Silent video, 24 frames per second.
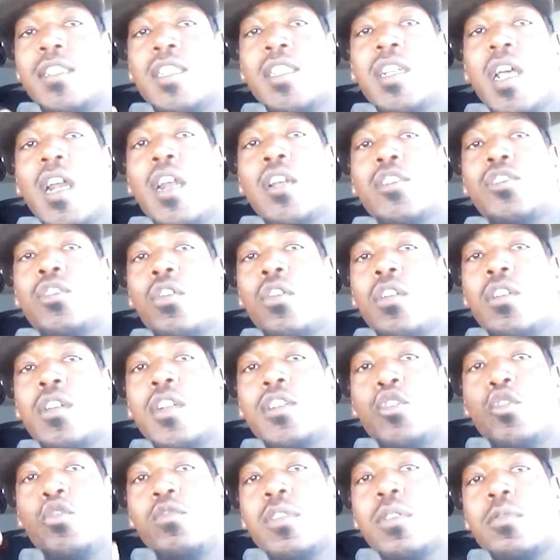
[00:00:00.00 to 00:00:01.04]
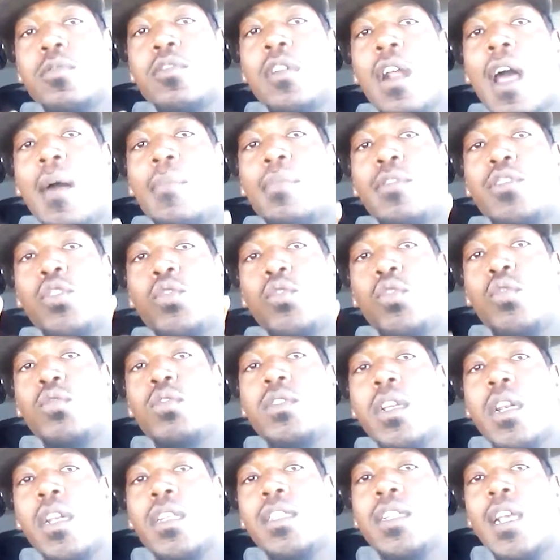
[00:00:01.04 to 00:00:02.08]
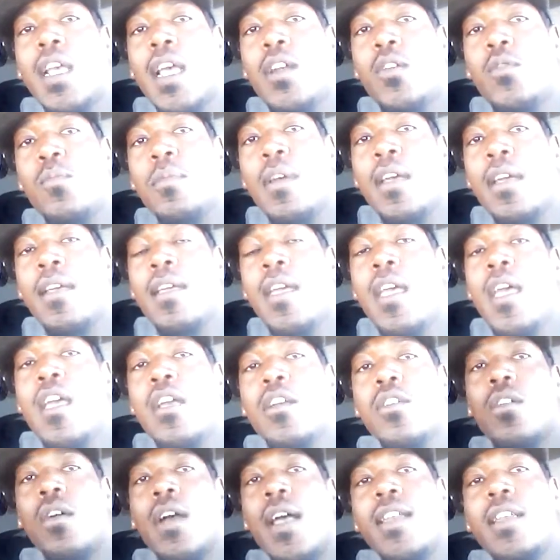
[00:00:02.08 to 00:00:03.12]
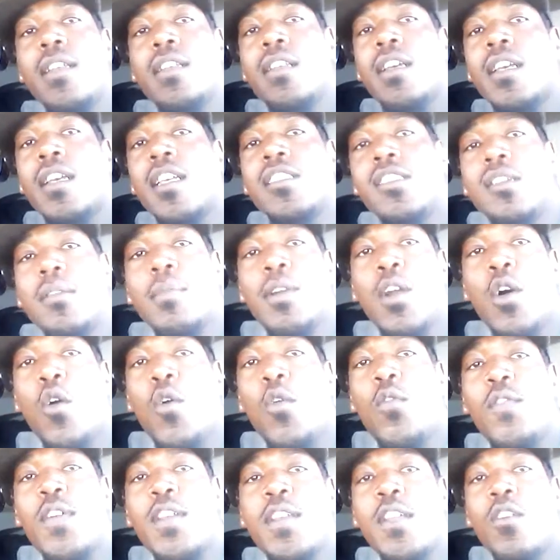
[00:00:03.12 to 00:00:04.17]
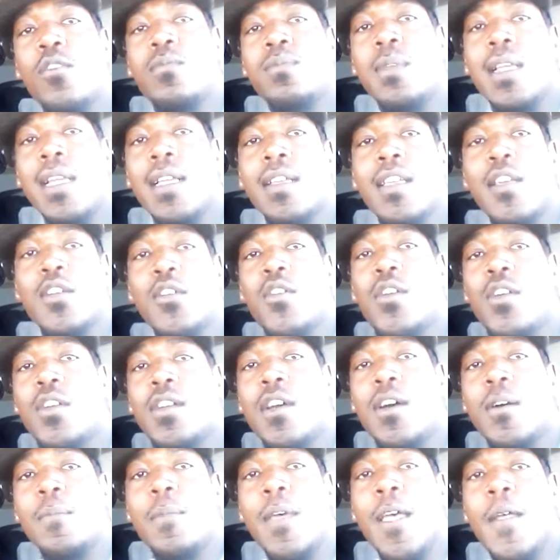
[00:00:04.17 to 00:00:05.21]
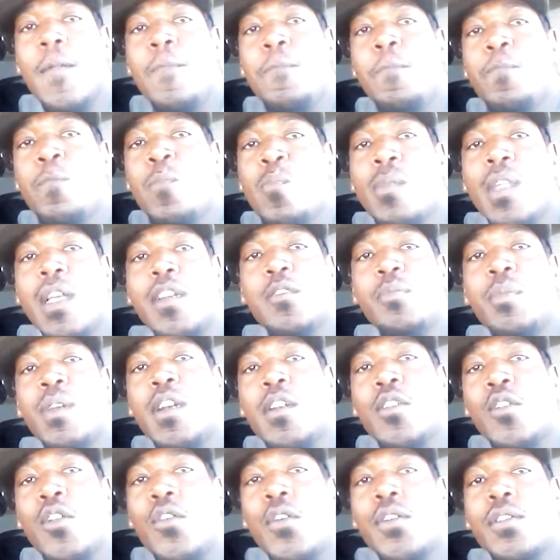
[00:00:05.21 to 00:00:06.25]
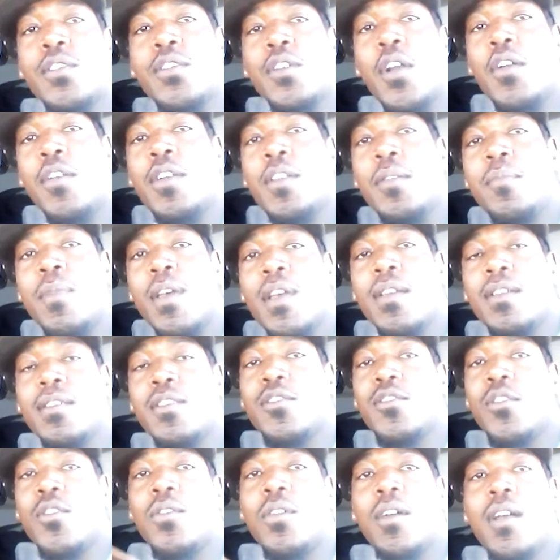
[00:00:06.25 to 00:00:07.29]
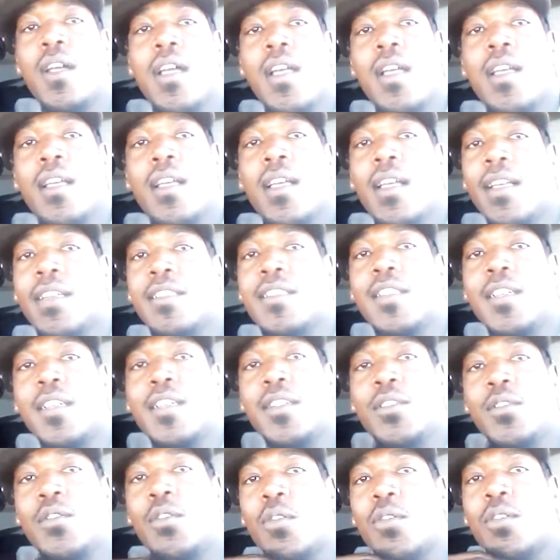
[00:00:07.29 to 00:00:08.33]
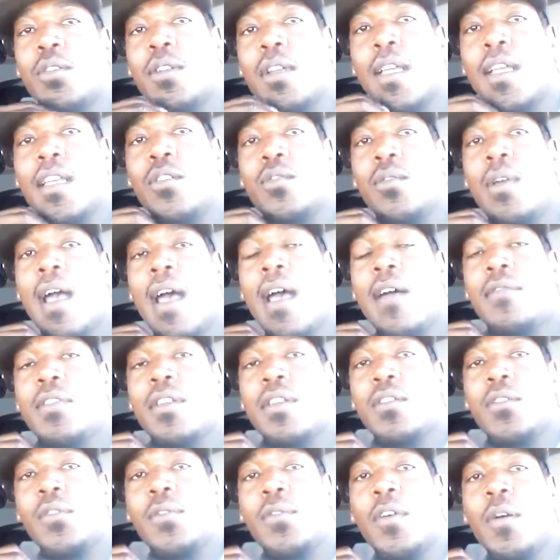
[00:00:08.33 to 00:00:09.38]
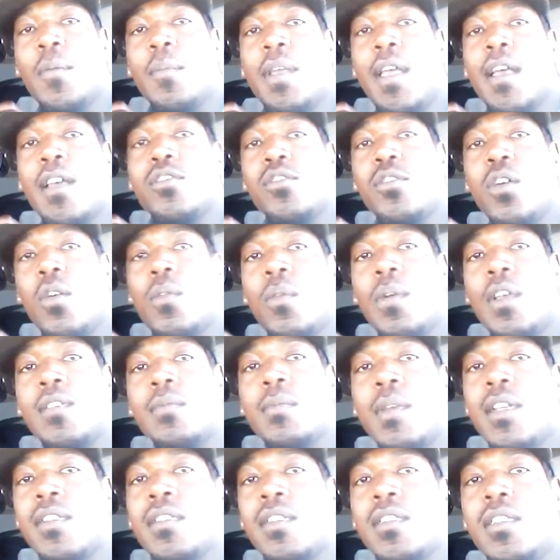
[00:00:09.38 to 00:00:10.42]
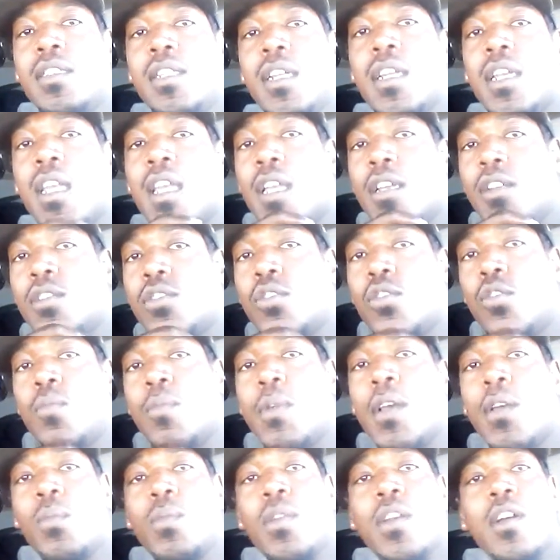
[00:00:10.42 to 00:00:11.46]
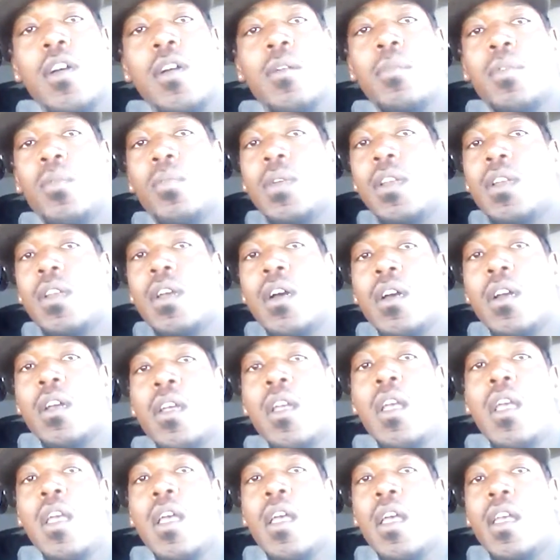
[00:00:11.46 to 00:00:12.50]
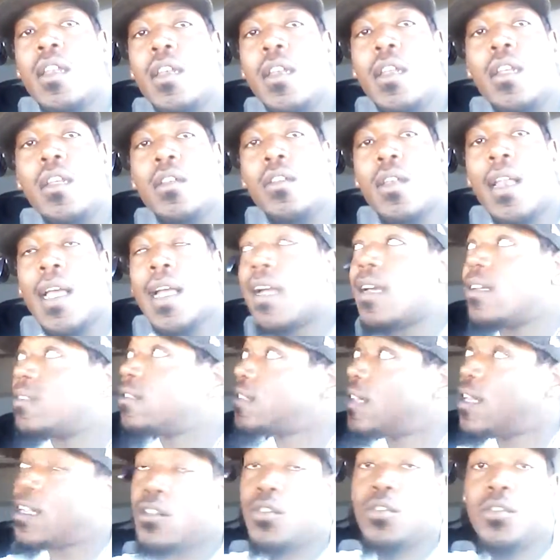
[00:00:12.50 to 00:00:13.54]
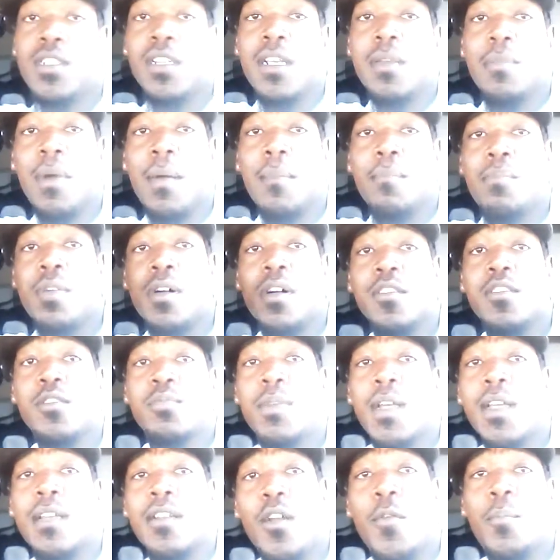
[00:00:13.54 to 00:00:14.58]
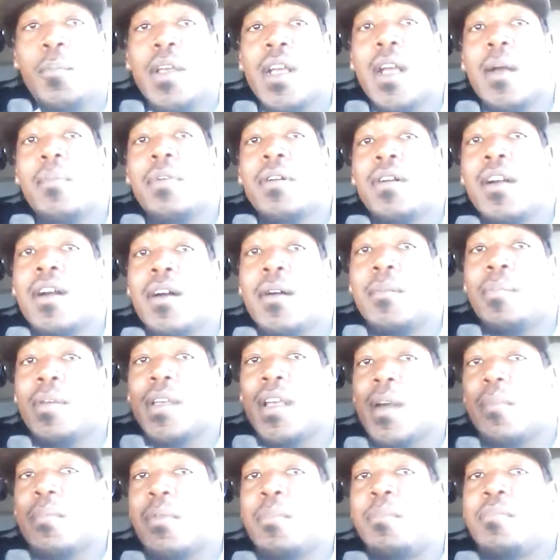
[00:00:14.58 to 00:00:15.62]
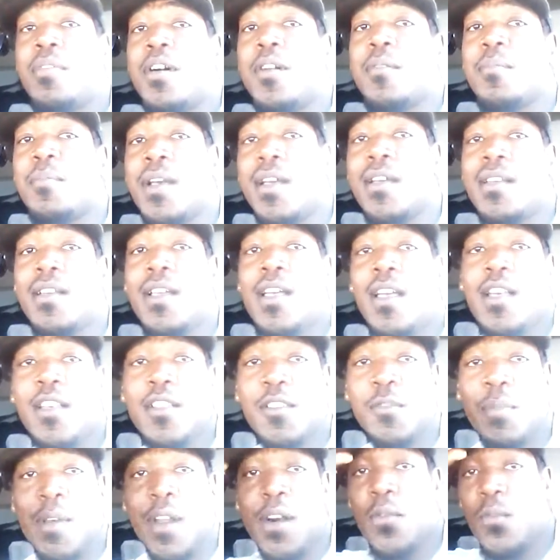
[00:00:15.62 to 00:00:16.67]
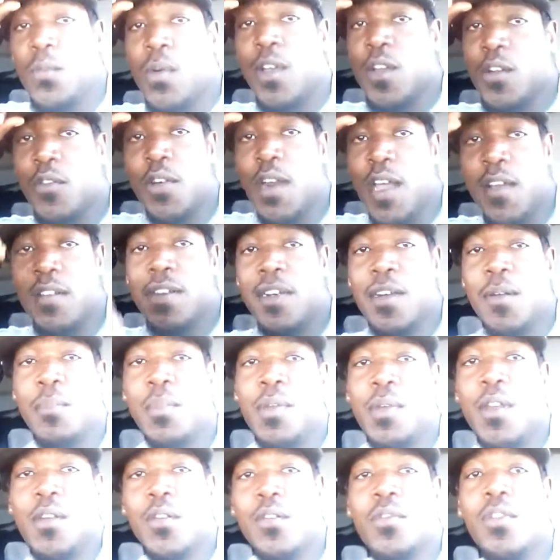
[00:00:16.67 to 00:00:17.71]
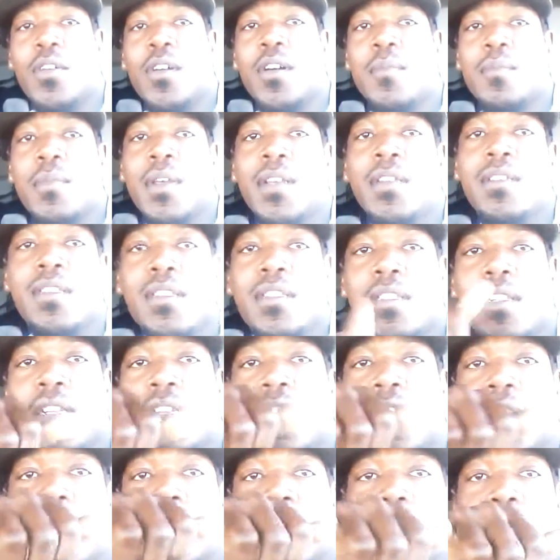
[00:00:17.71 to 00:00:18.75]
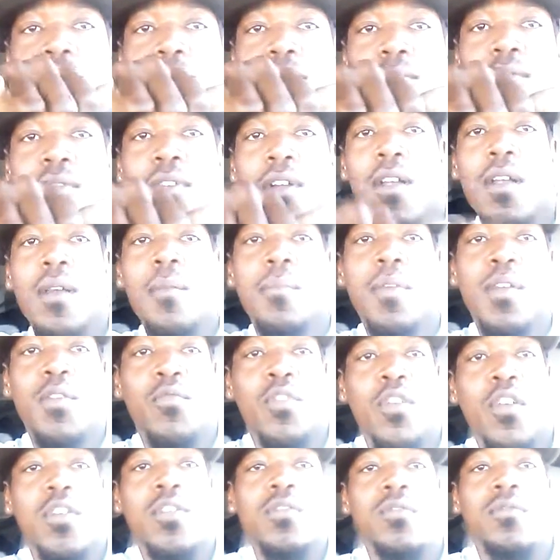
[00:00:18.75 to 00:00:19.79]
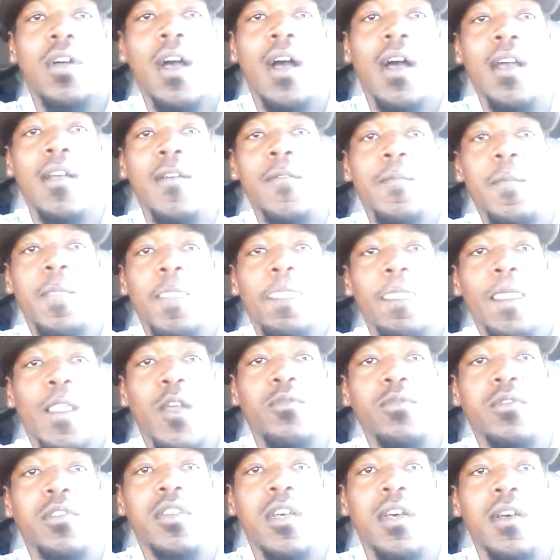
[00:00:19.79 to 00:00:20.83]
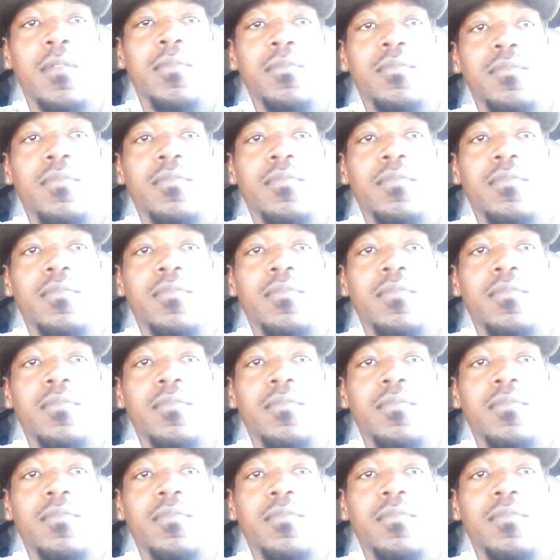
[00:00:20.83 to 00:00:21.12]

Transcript: And shout out to all the new subscribers who new to the channel, man. Go ahead and look at some of the old videos, man. Get caught up, man. It's been a long journey, man. So it's, you know, here you have it. You feel me? As always, man, it's the G King Shu, man. Be hood, but be good. And like I said, you seen my books, man. Don't pick up a gun, pick up a book, man. It's better to wear a crown than to be a crook, man. It's the G King Shu. Be royal, all right? Hotel.